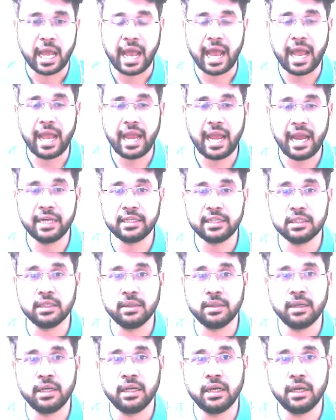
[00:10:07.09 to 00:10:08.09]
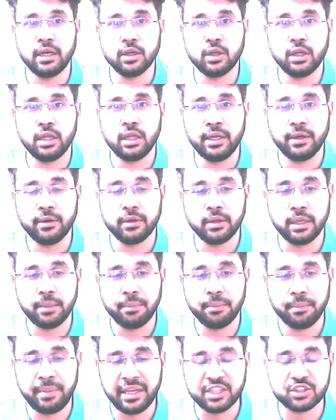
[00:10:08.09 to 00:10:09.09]
And
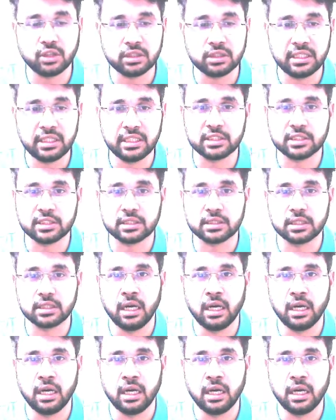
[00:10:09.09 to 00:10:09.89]
based on this,